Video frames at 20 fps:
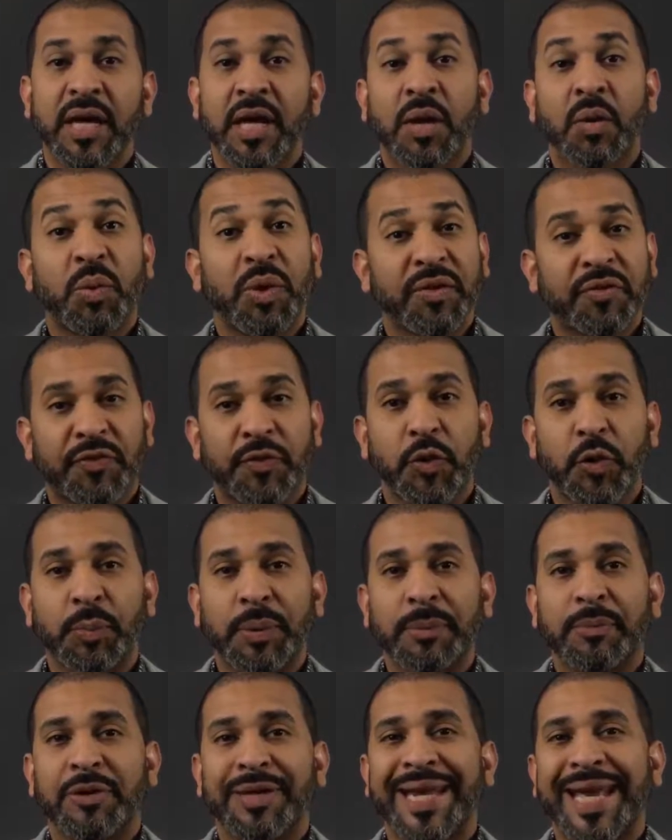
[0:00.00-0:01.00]
With fewer
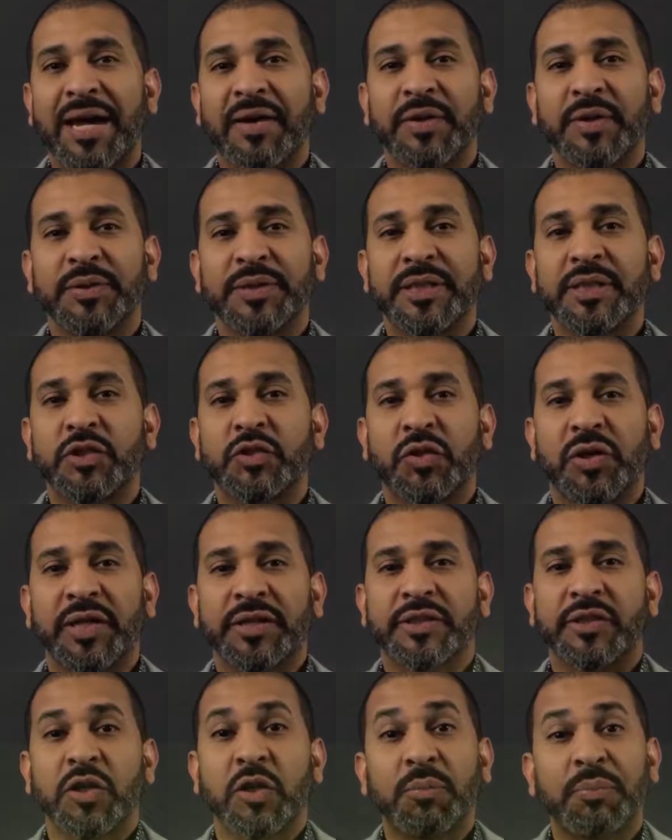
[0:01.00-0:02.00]
people now using
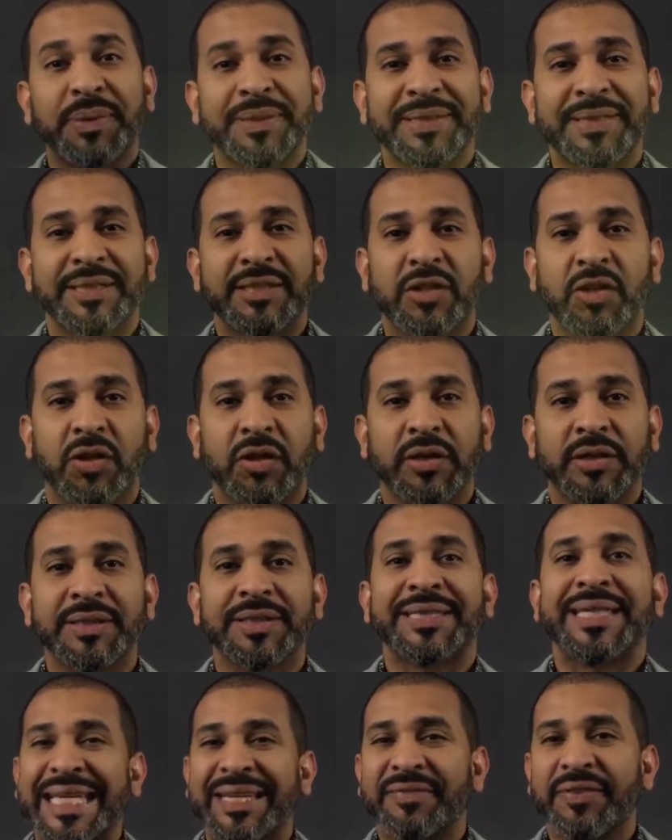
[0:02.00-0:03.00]
traditional business cards,
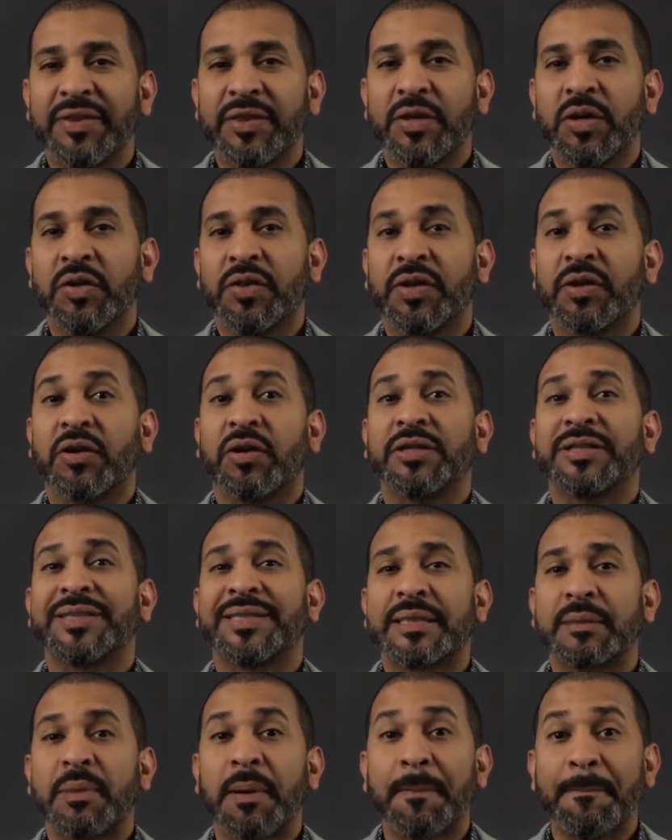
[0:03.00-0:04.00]
even though there are
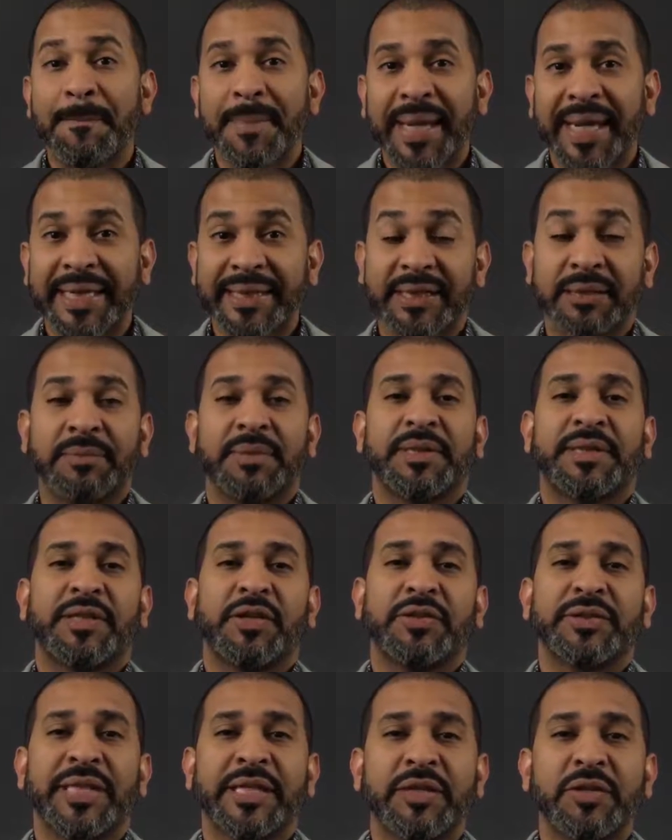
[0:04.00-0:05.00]
some amazing
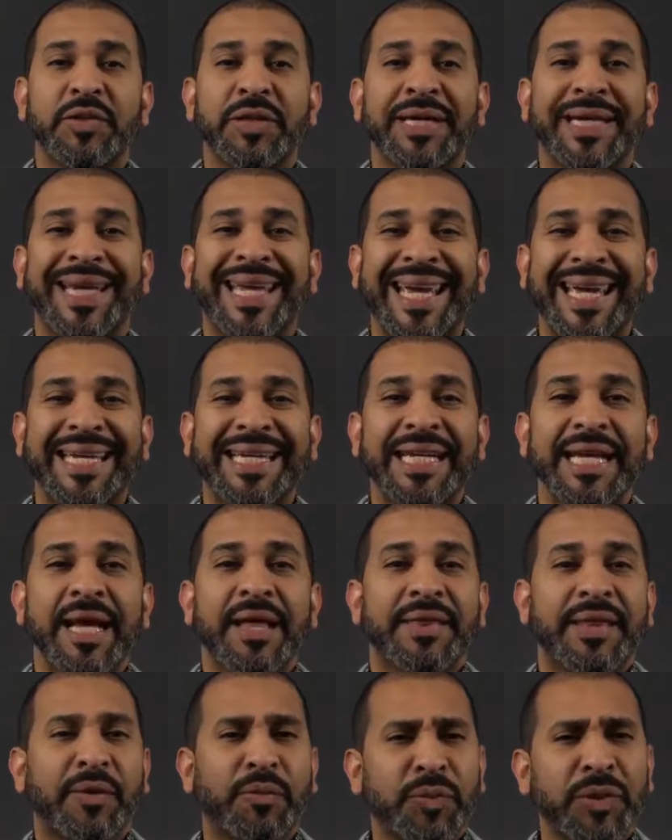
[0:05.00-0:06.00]
materials that you can get
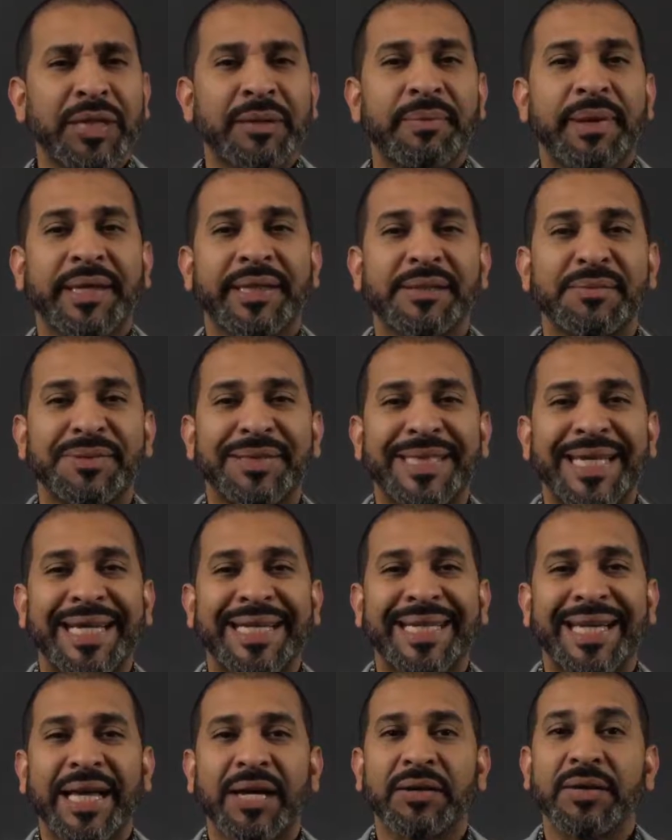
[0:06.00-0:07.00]
that really make them stand
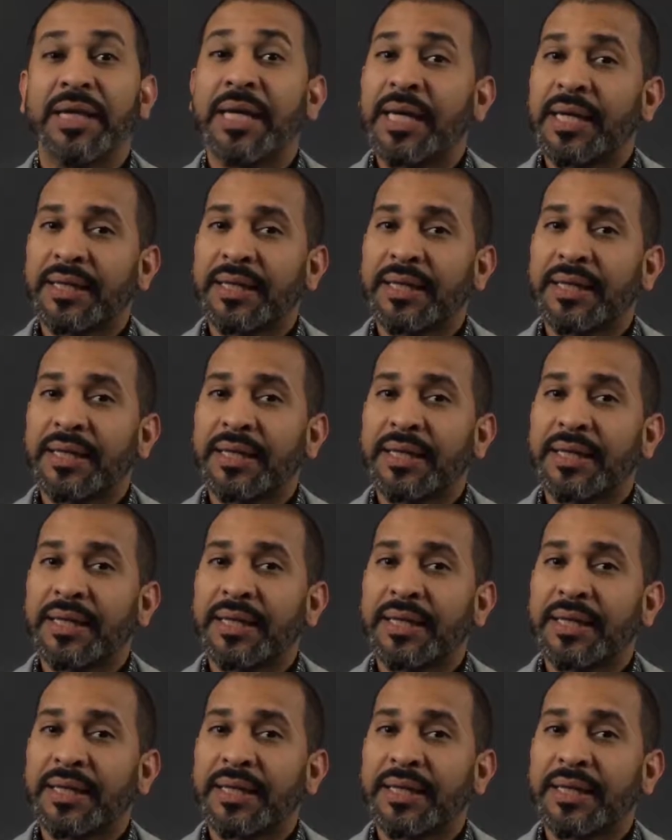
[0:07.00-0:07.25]
out,